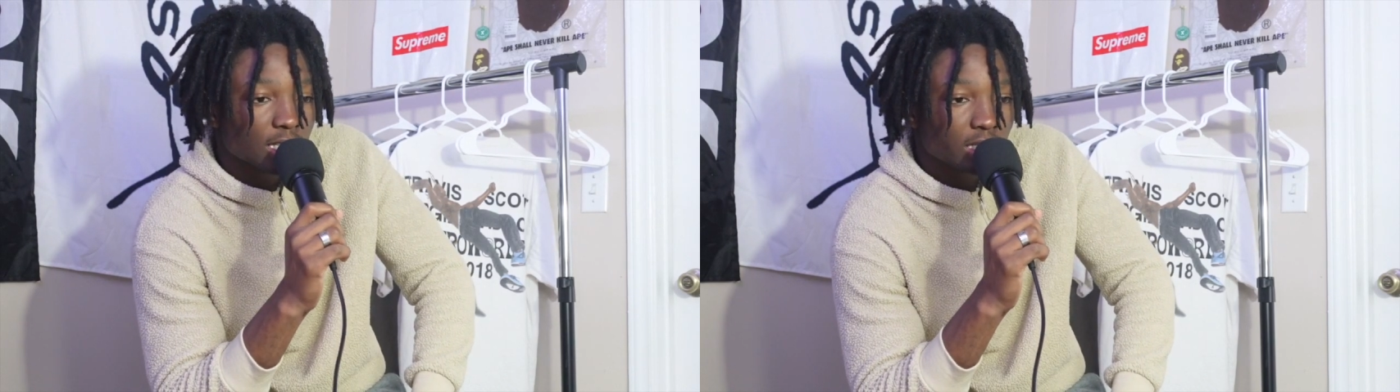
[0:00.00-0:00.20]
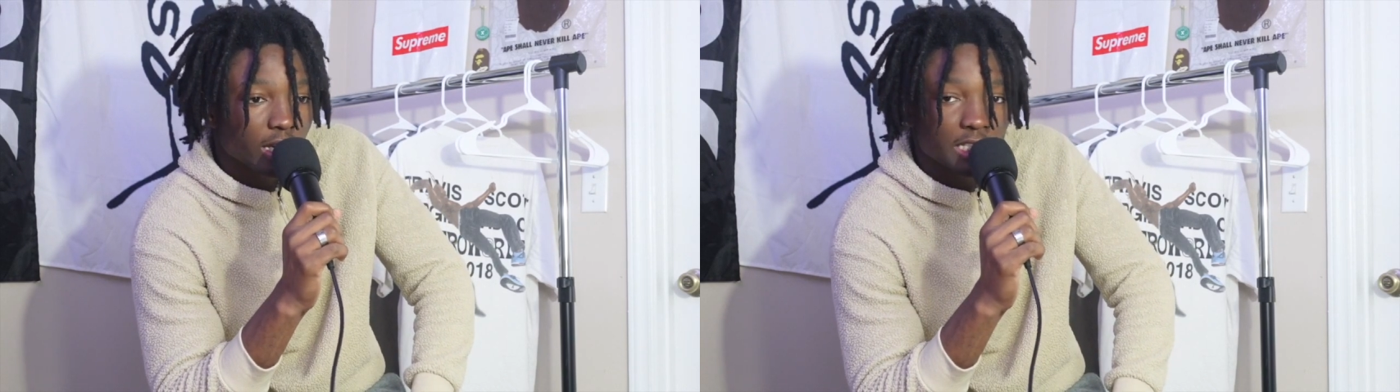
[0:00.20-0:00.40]

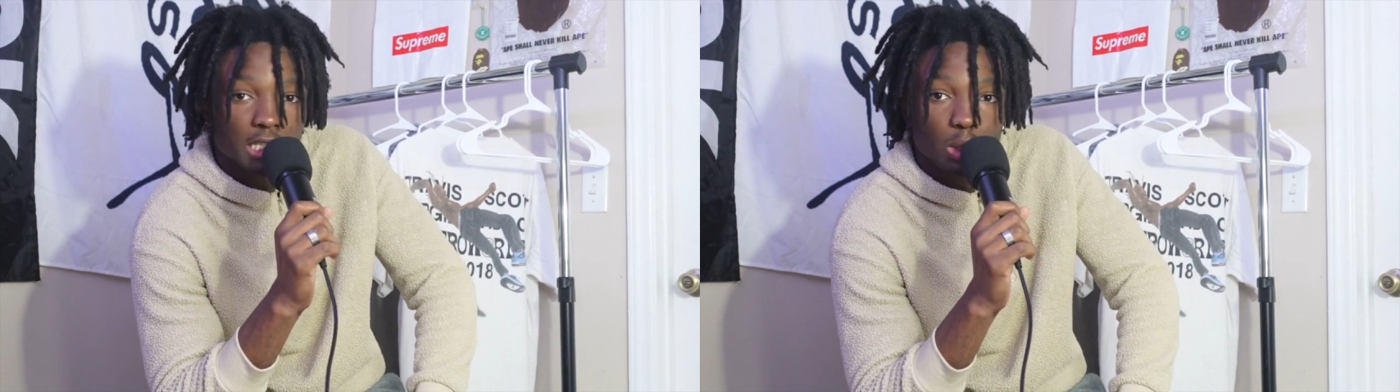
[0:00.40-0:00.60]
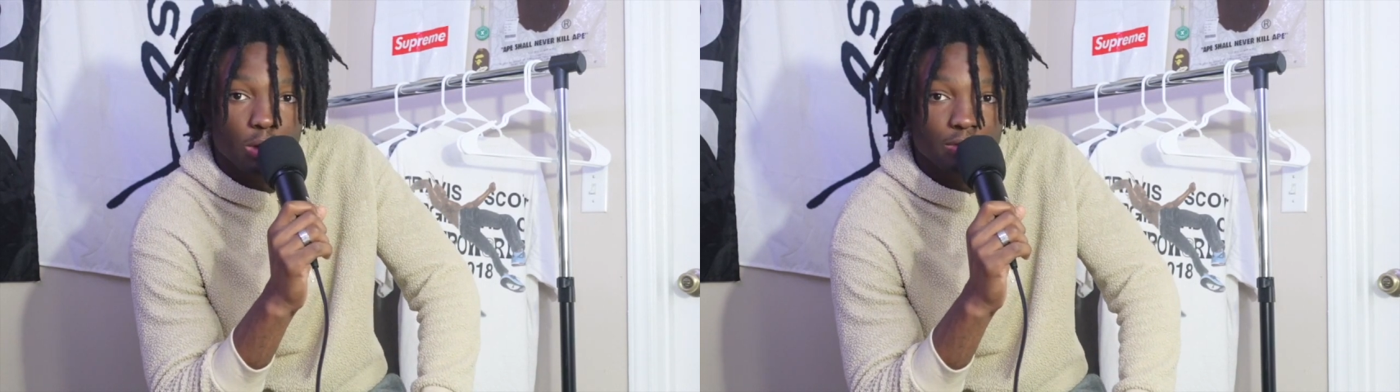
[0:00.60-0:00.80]
let's look at
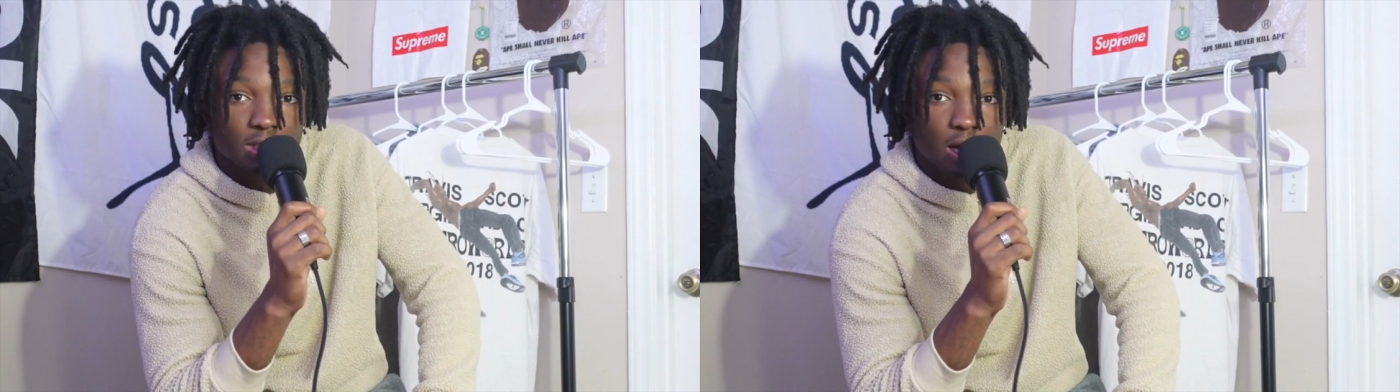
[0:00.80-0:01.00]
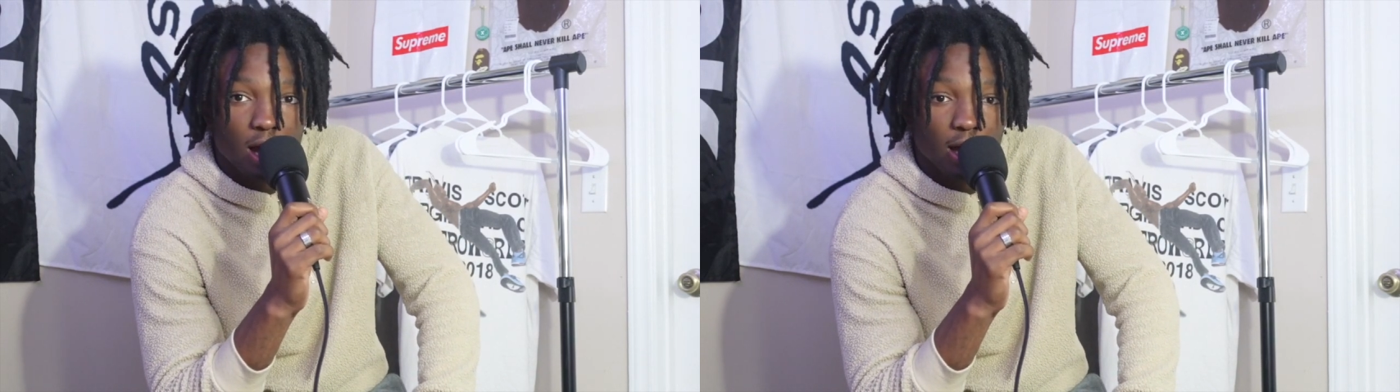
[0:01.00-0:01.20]
this Louis
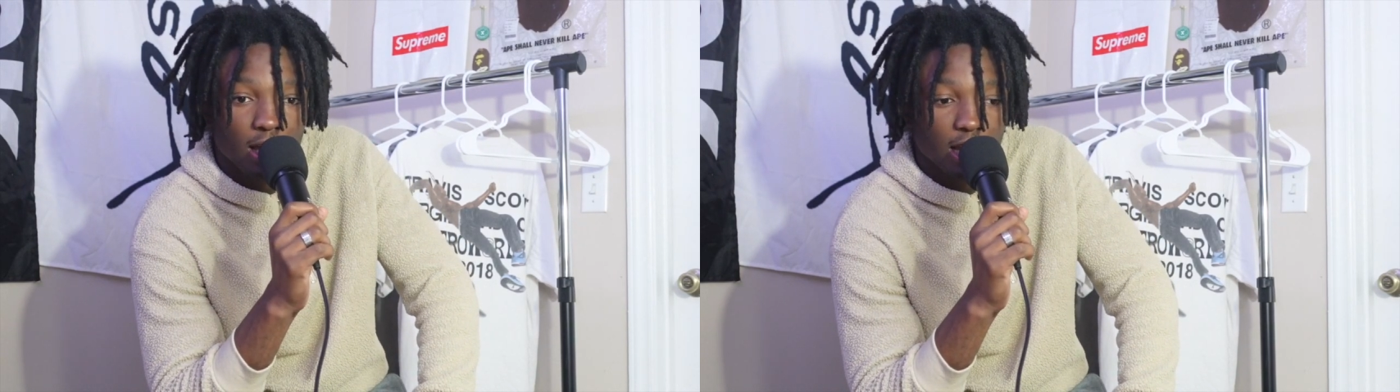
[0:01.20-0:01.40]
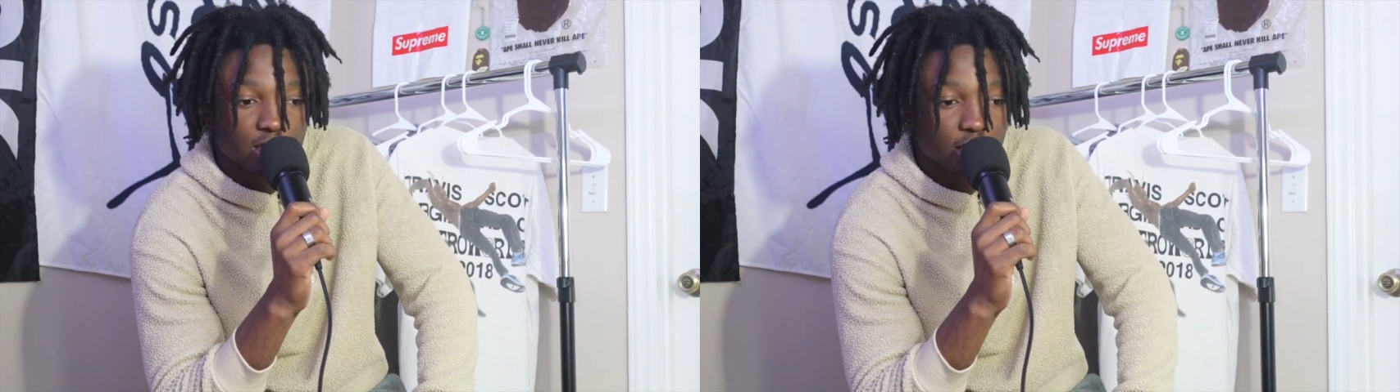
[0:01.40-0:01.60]
Vuitton
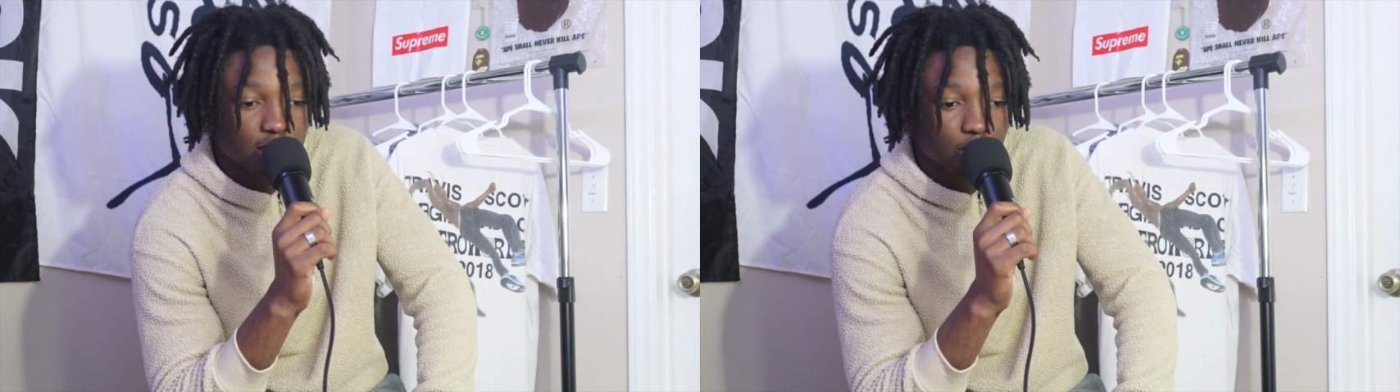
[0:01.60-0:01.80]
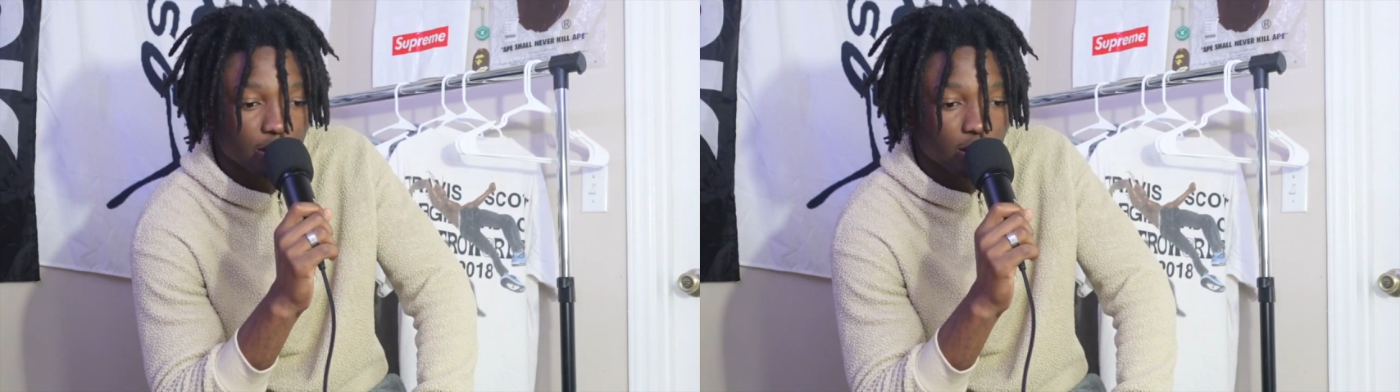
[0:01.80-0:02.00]
collection
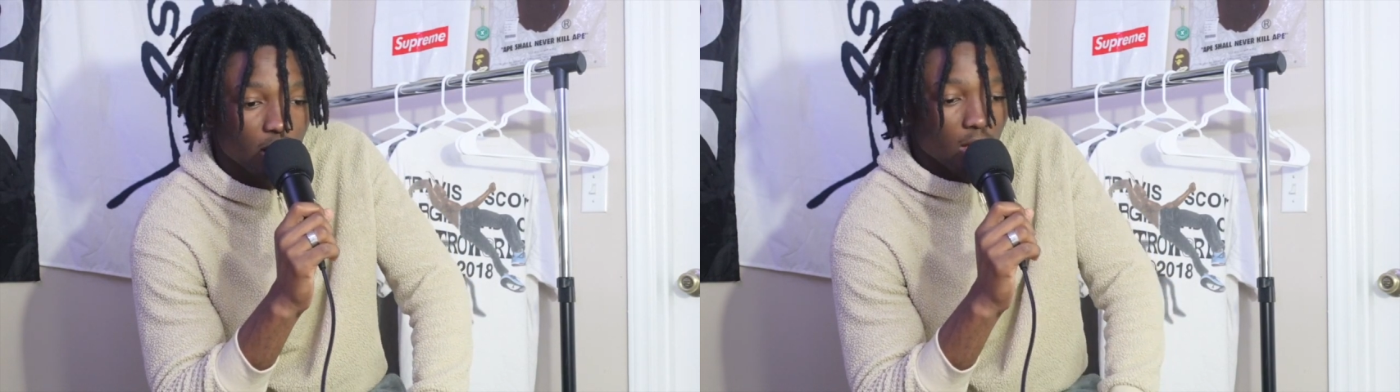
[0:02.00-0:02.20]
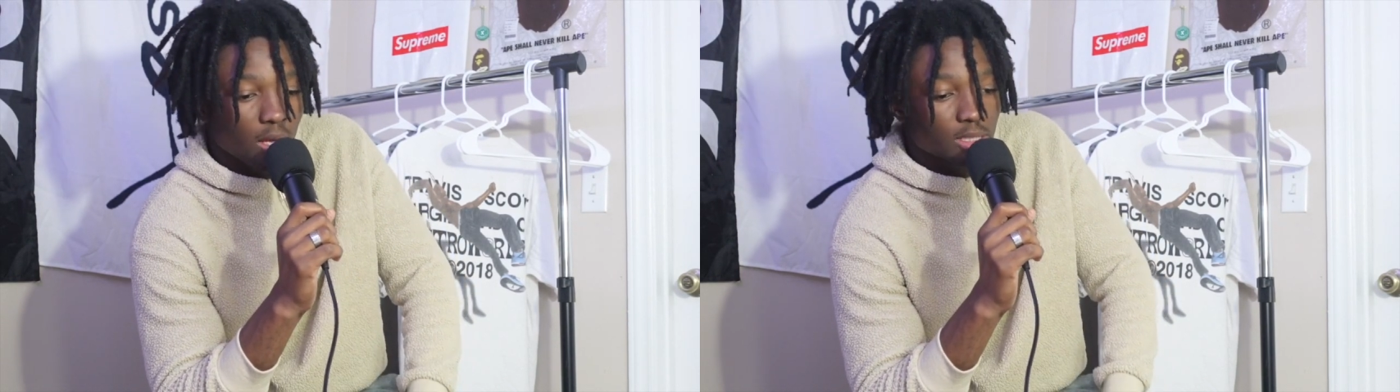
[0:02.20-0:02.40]
that's pretty
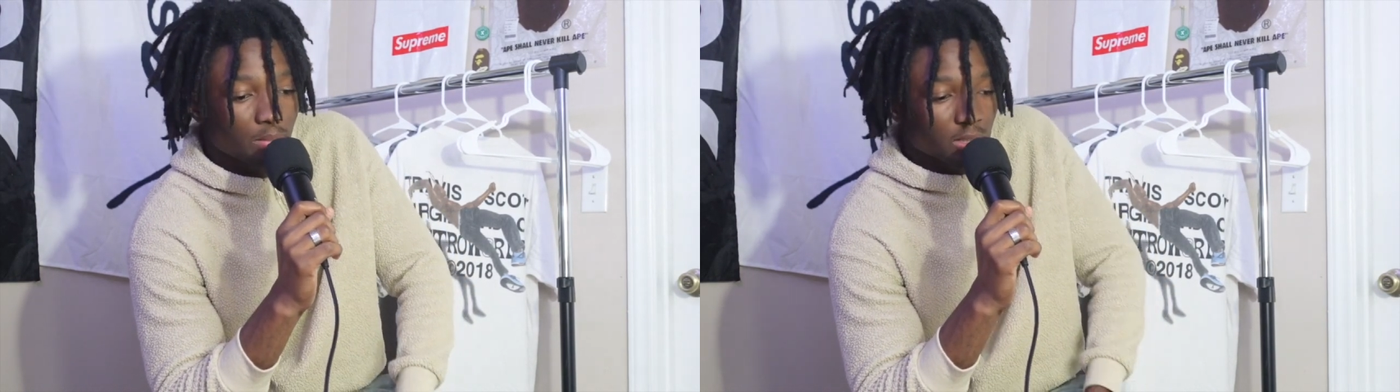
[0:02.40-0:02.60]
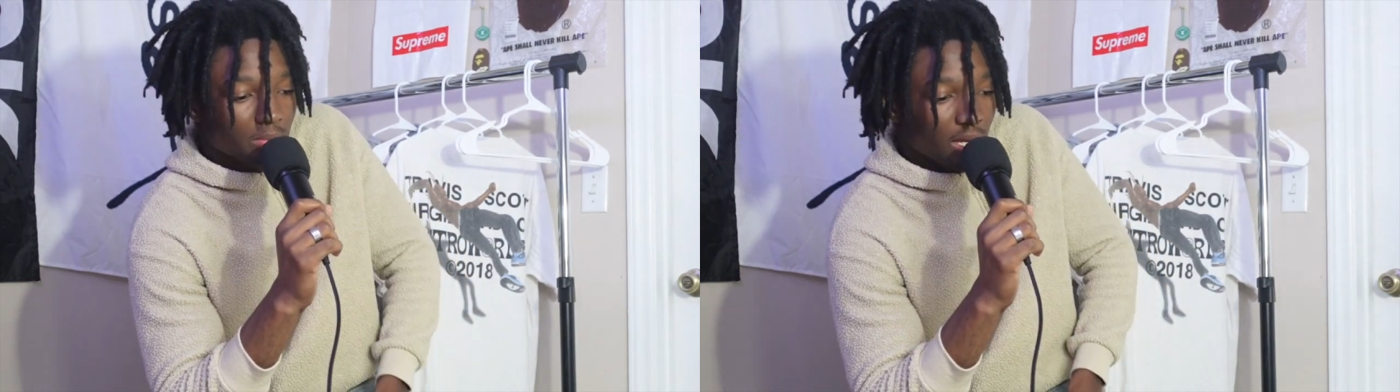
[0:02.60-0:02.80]

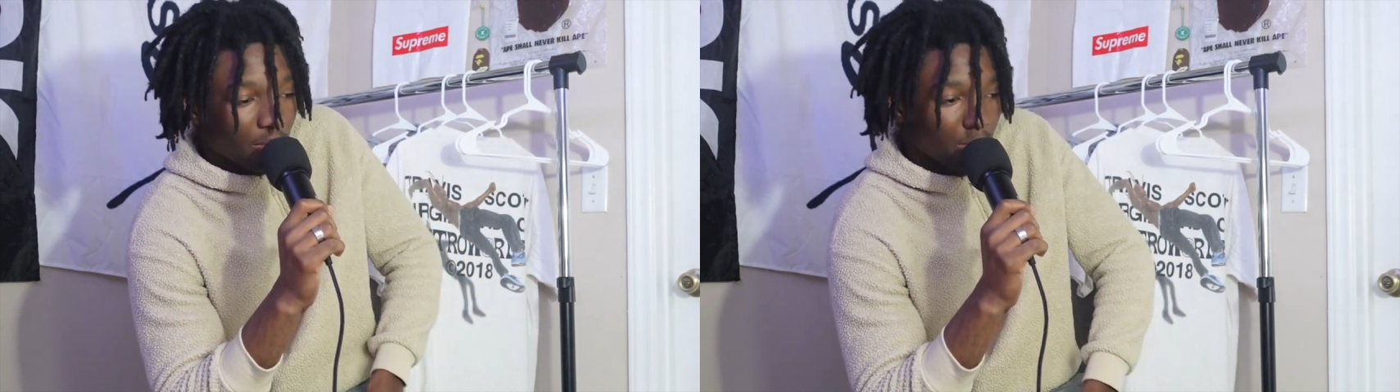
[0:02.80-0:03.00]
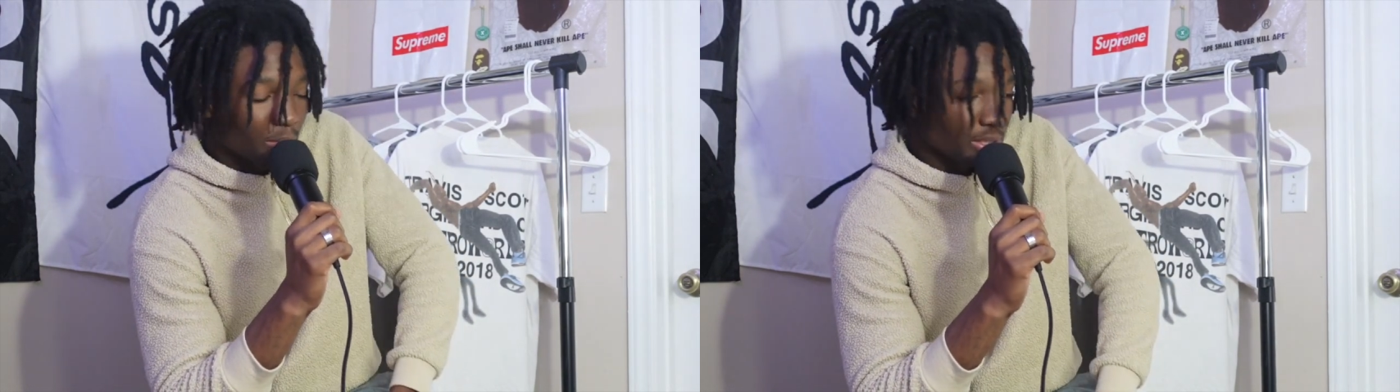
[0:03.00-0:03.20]
supposed to be
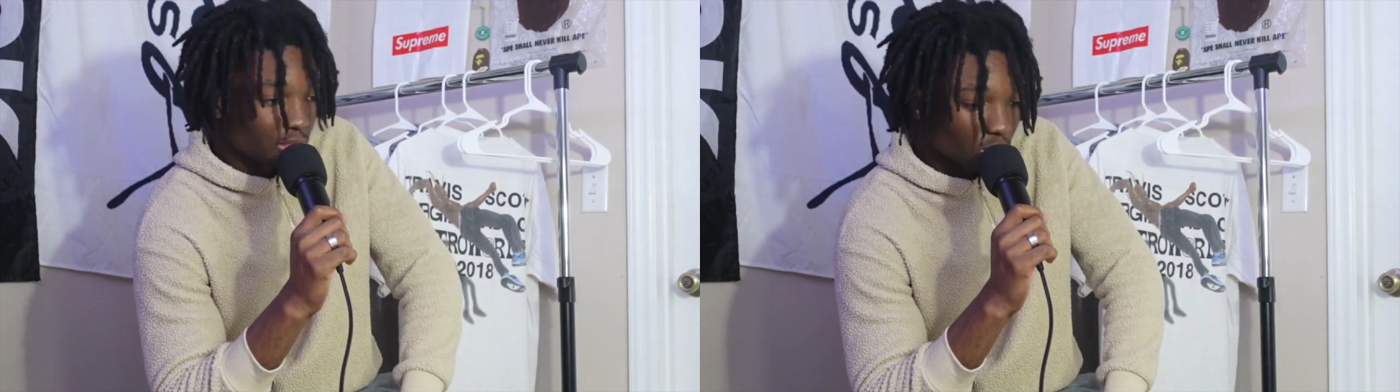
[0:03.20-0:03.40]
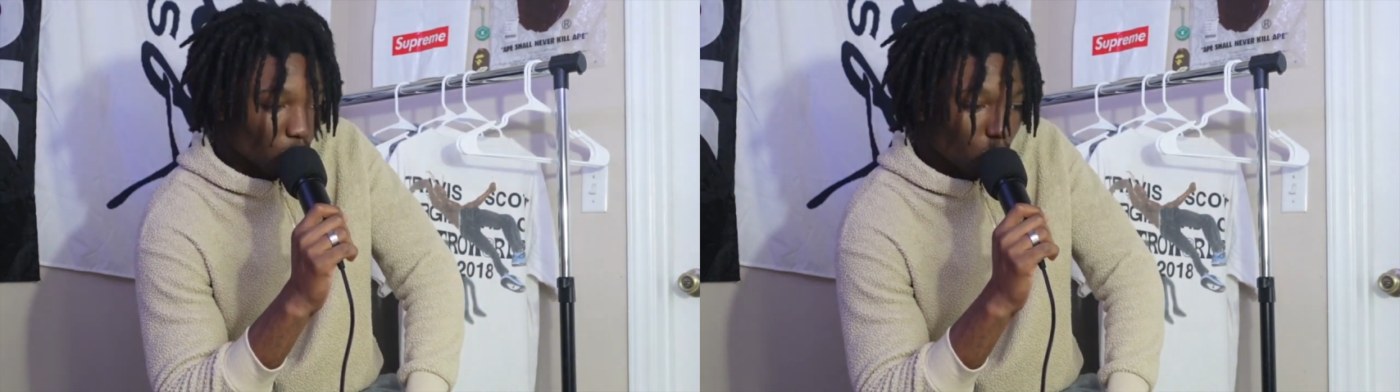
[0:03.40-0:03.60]
coming pretty
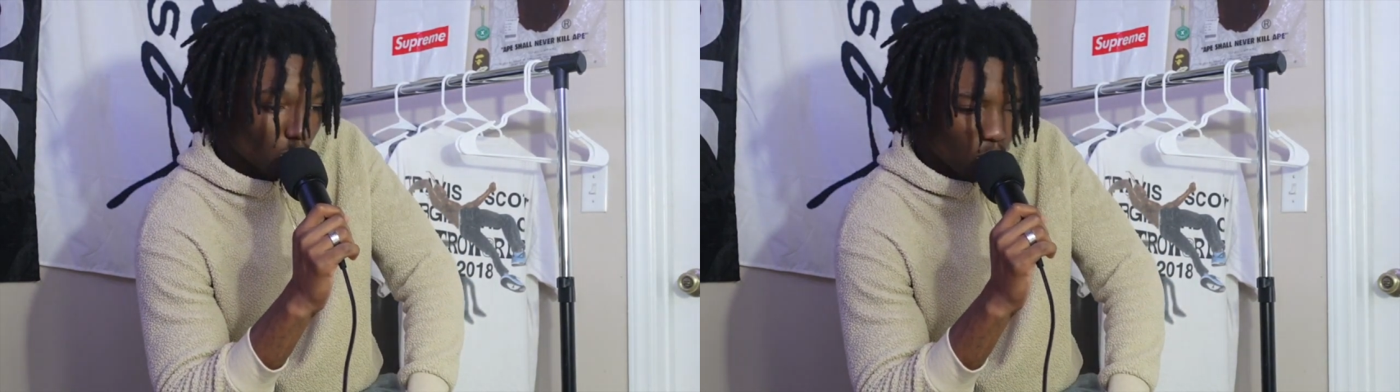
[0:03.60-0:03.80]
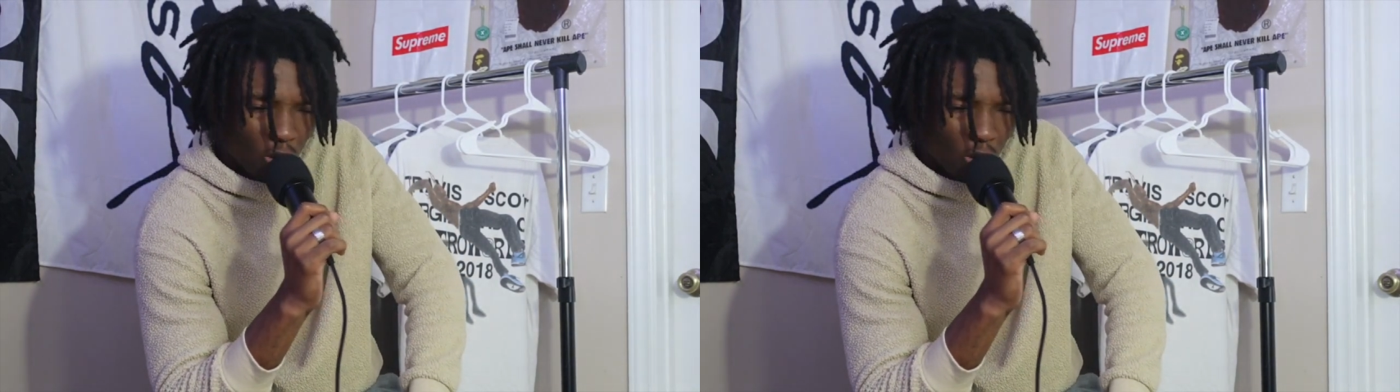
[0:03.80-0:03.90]
soon,